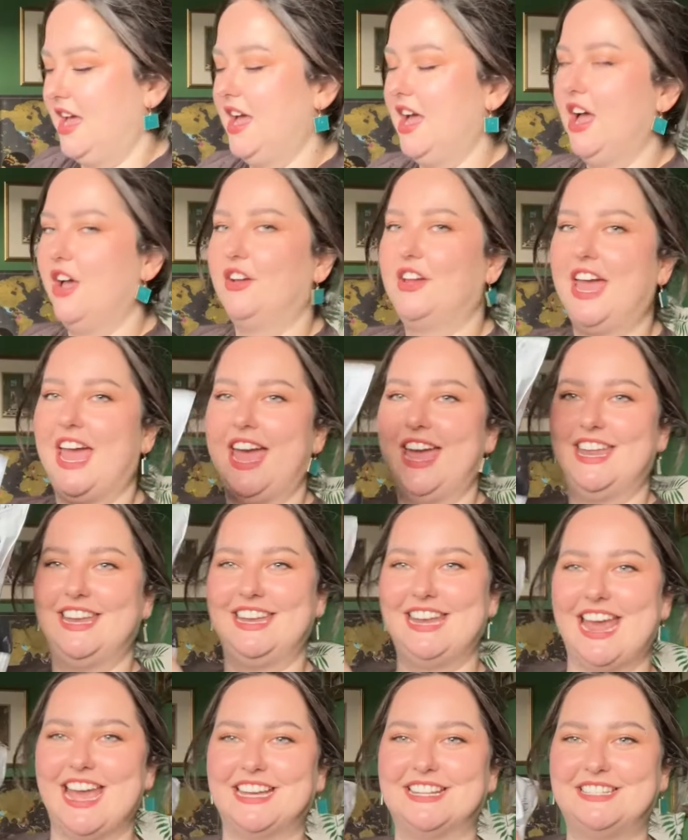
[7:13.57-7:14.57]
Okay, and
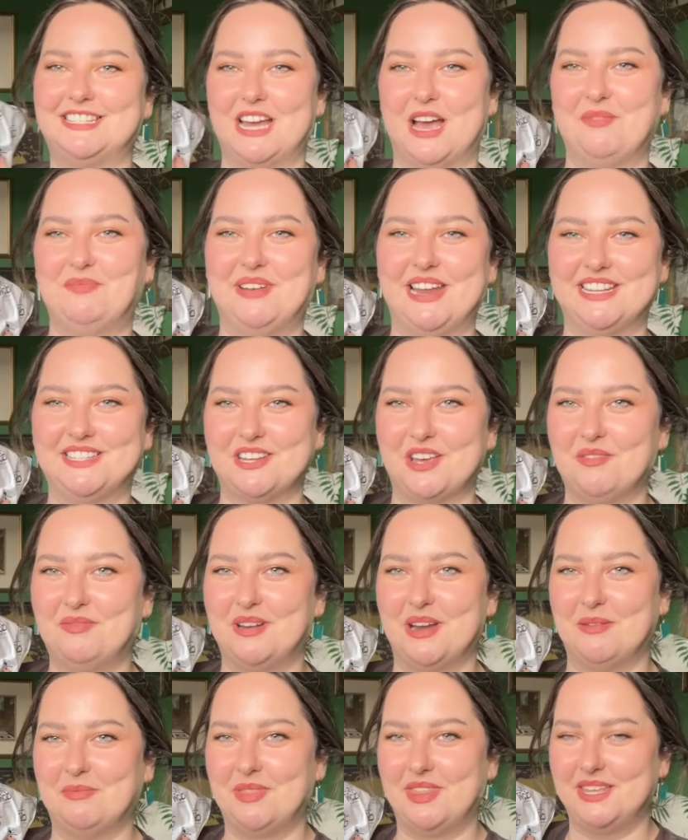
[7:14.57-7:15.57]
next up, let's open
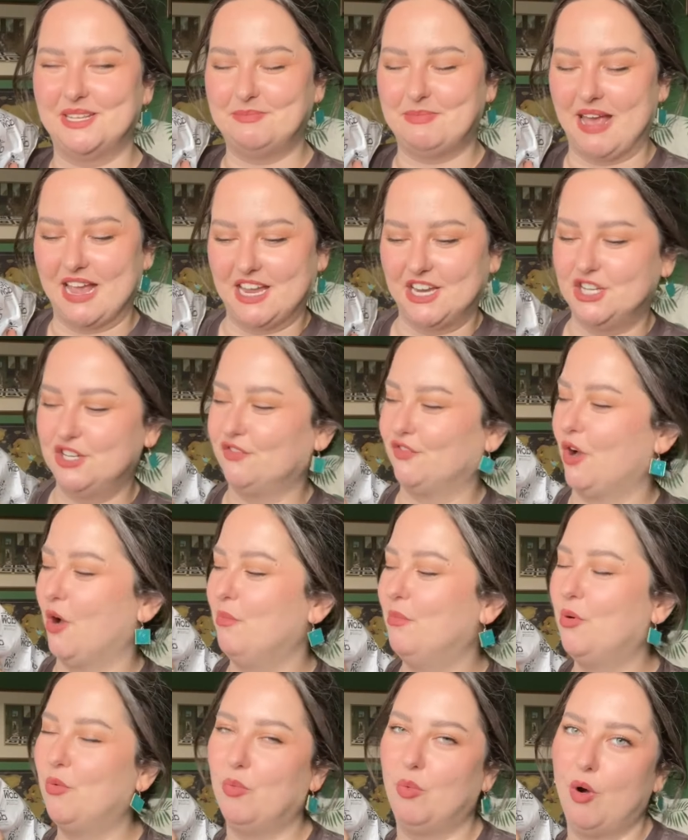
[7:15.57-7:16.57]
up this package
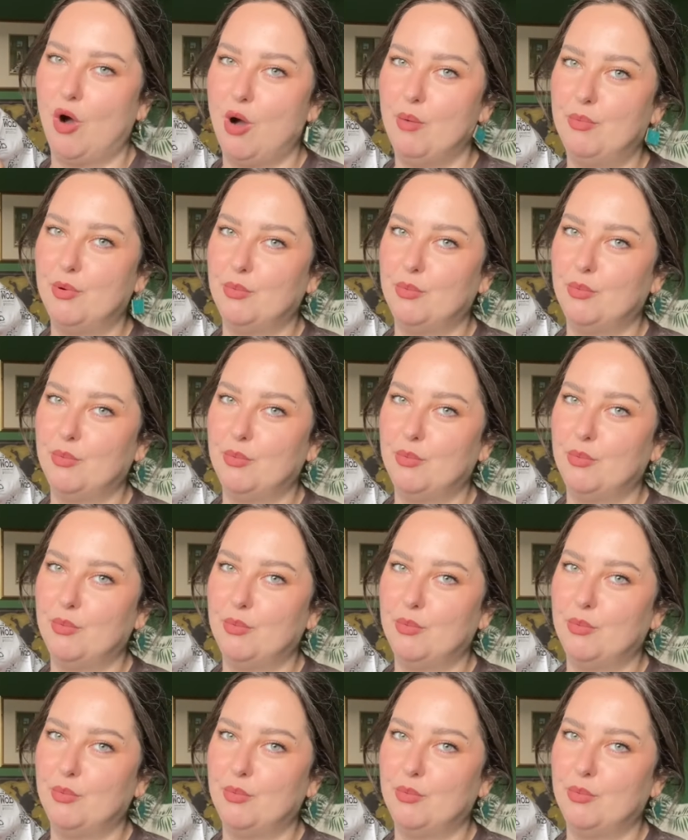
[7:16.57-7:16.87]
from Wob,